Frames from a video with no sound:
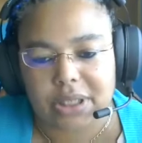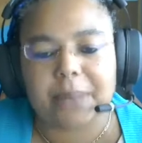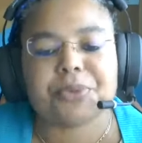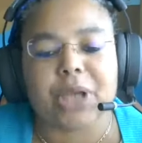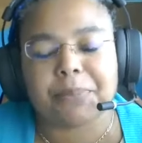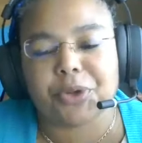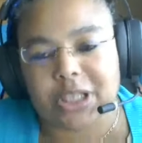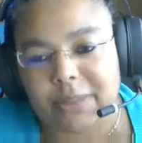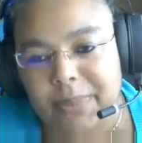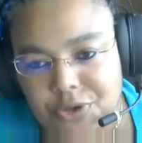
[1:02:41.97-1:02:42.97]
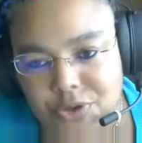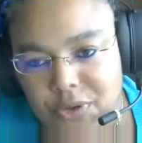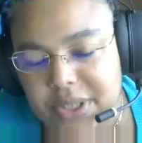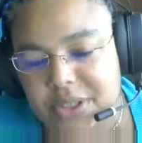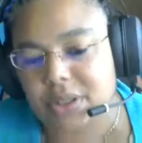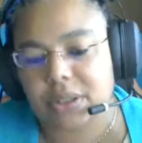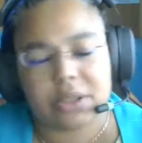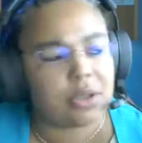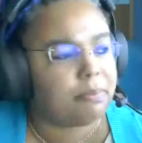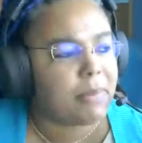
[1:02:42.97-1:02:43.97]
I'm talking about social relation
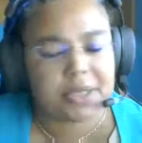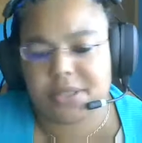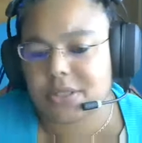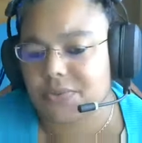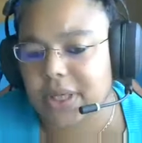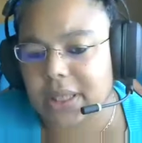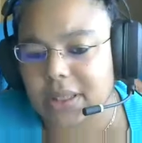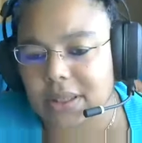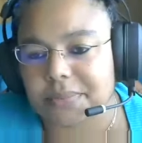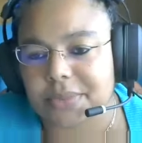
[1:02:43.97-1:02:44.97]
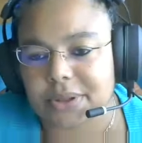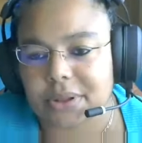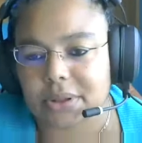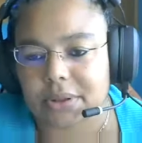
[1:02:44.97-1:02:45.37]
in a Marxist way. I mean,